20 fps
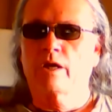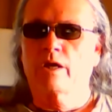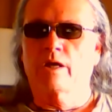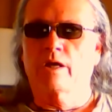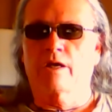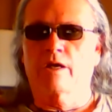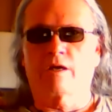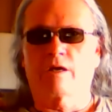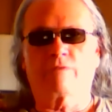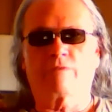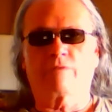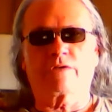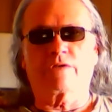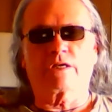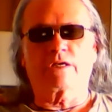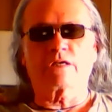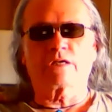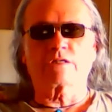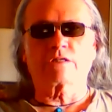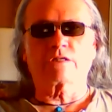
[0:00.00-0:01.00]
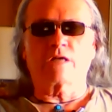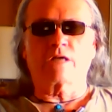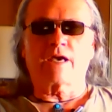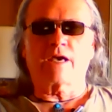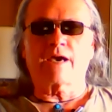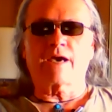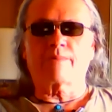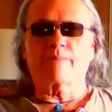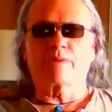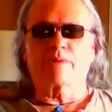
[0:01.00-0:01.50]
And if it doesn't
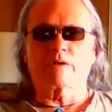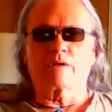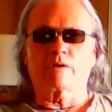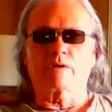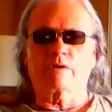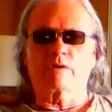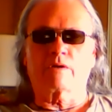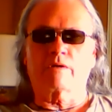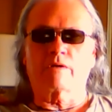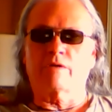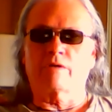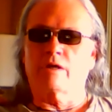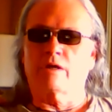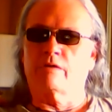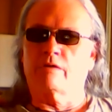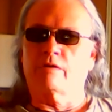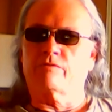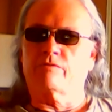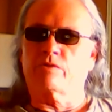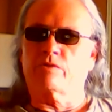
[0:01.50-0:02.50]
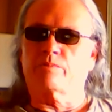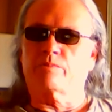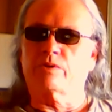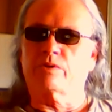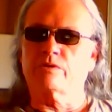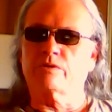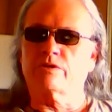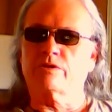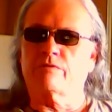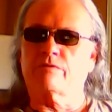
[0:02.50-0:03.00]
happen, or if the
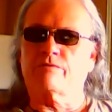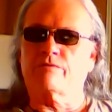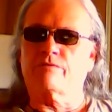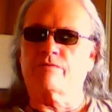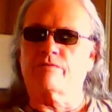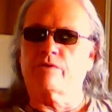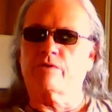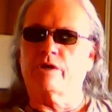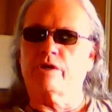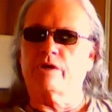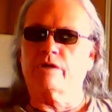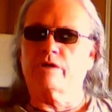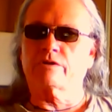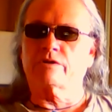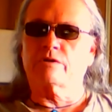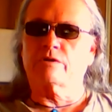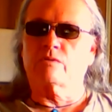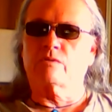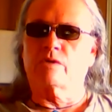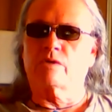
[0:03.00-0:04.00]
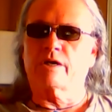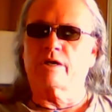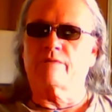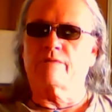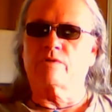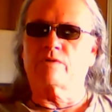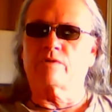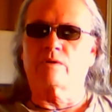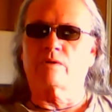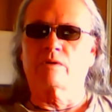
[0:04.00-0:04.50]
person freaks or
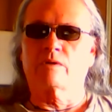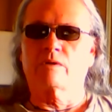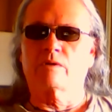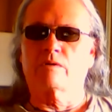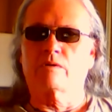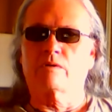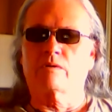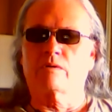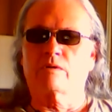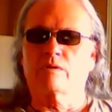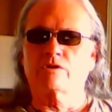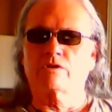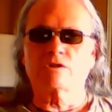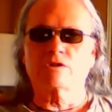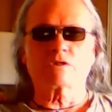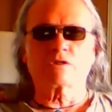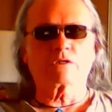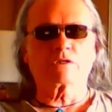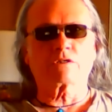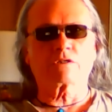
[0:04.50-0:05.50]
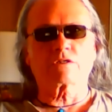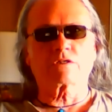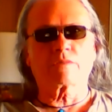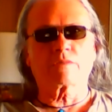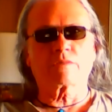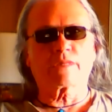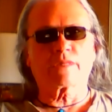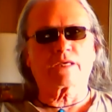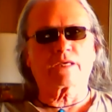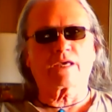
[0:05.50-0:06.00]
whatever, just look at
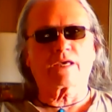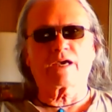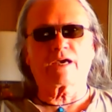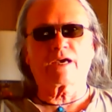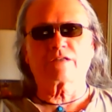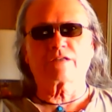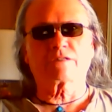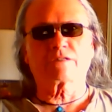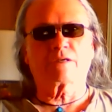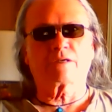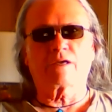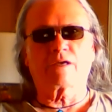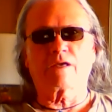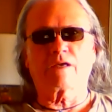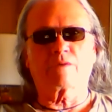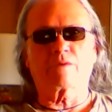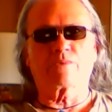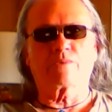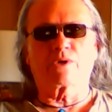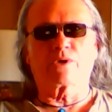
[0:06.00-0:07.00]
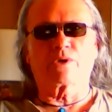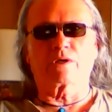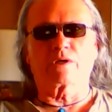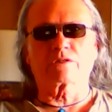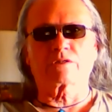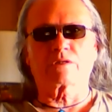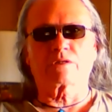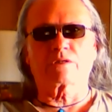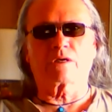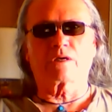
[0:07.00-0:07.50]
some of the Castaneda
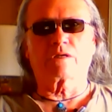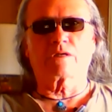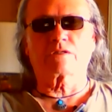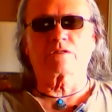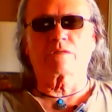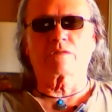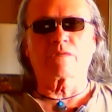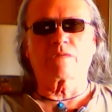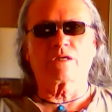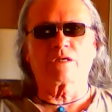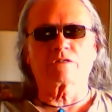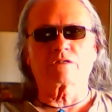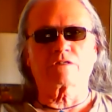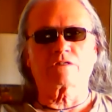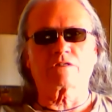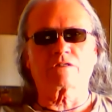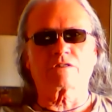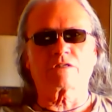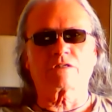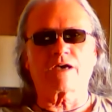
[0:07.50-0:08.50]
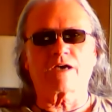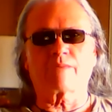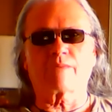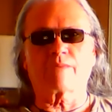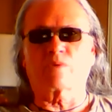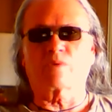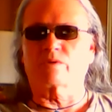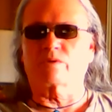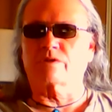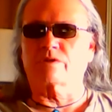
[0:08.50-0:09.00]
books, some of his
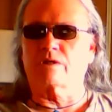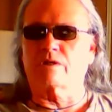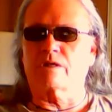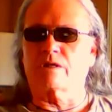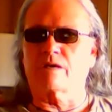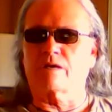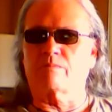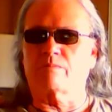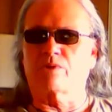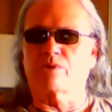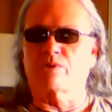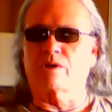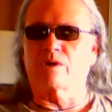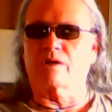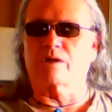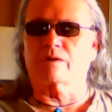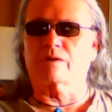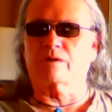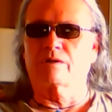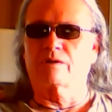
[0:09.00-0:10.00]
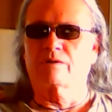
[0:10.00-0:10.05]
disciples in that book.